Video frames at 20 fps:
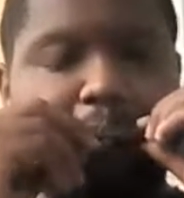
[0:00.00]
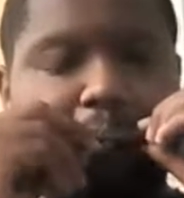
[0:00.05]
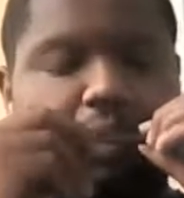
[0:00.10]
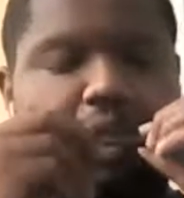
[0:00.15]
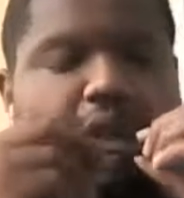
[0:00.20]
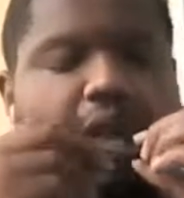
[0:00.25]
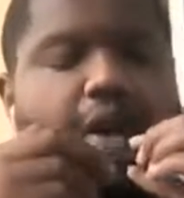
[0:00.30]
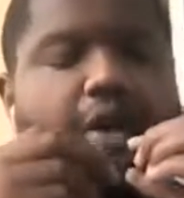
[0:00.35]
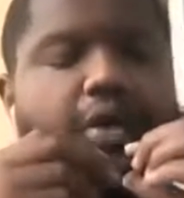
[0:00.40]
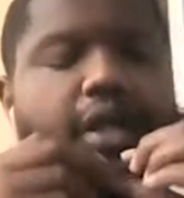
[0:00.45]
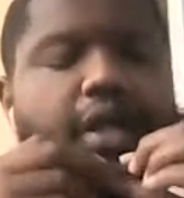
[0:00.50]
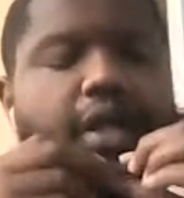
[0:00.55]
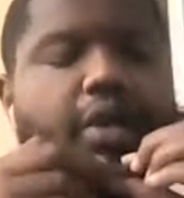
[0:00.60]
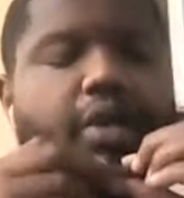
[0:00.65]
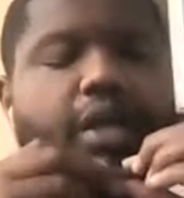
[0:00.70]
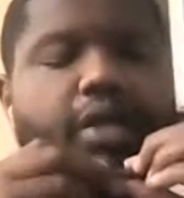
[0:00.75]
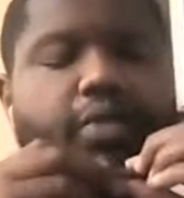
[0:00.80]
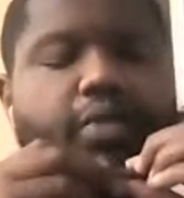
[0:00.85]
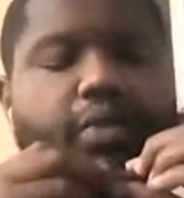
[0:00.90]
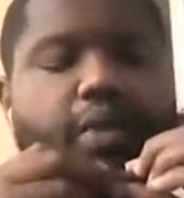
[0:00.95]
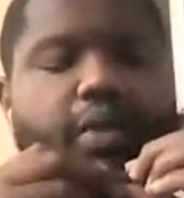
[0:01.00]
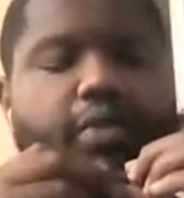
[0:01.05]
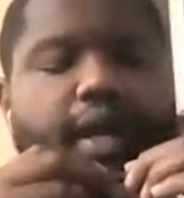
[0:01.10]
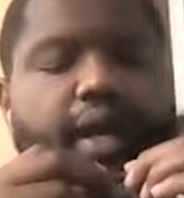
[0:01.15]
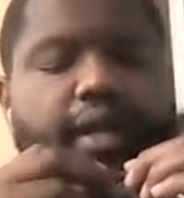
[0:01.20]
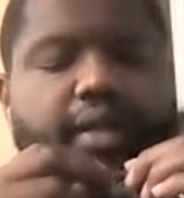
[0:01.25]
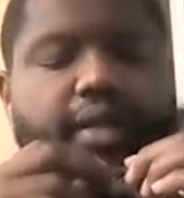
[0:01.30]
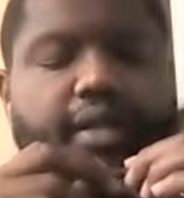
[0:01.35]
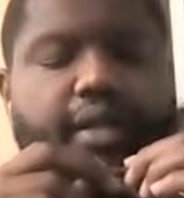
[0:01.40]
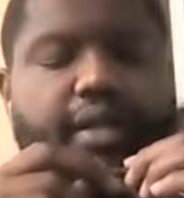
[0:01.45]
Nikola Jokic won
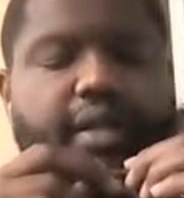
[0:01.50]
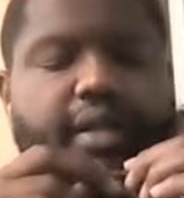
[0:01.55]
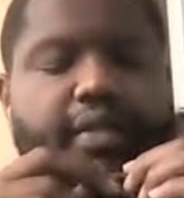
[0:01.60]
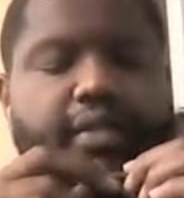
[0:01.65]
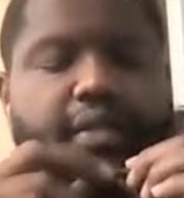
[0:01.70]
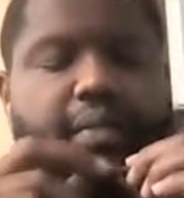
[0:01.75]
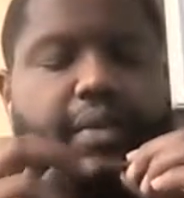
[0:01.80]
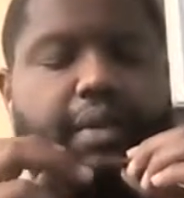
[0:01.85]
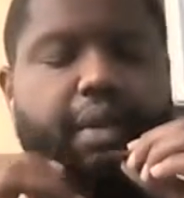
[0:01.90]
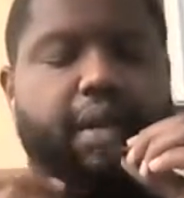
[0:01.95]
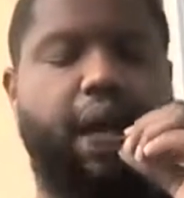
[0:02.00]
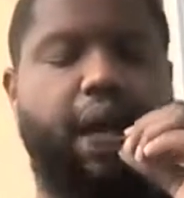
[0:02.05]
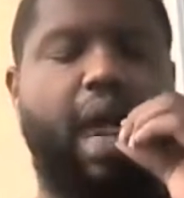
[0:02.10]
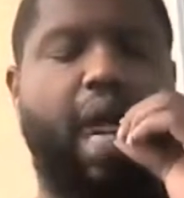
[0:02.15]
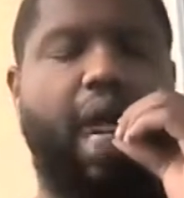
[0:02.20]
regular season MVP.